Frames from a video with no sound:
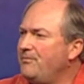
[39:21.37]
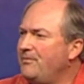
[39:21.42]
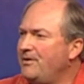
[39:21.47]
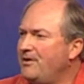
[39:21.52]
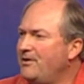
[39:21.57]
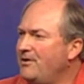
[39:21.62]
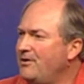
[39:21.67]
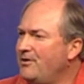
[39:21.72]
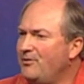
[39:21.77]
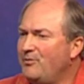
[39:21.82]

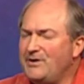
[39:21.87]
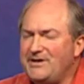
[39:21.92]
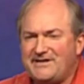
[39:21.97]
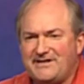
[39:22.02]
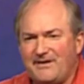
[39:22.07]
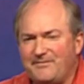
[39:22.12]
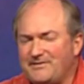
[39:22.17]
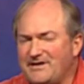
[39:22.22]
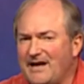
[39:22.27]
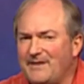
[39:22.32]
we
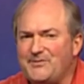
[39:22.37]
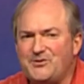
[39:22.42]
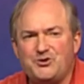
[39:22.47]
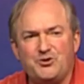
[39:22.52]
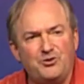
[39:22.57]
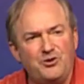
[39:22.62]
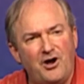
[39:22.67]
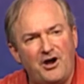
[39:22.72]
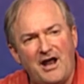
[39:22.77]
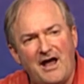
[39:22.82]
sometimes do
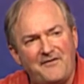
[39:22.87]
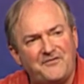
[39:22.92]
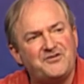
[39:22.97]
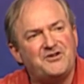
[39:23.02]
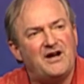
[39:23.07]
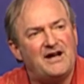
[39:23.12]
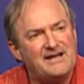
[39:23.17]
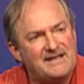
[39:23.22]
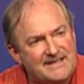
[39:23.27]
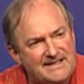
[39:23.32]
not have to
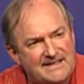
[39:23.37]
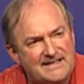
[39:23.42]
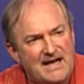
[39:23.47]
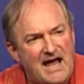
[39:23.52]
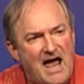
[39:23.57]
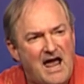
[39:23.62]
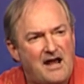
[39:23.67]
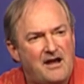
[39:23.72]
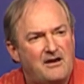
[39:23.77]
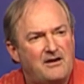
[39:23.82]

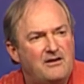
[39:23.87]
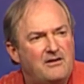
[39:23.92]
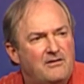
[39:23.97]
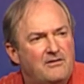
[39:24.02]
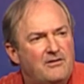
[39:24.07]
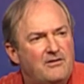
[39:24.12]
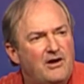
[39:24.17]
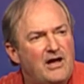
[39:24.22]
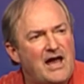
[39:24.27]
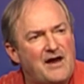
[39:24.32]
understand
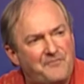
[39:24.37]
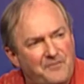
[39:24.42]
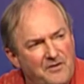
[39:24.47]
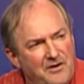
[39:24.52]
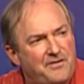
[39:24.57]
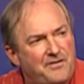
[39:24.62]
everything.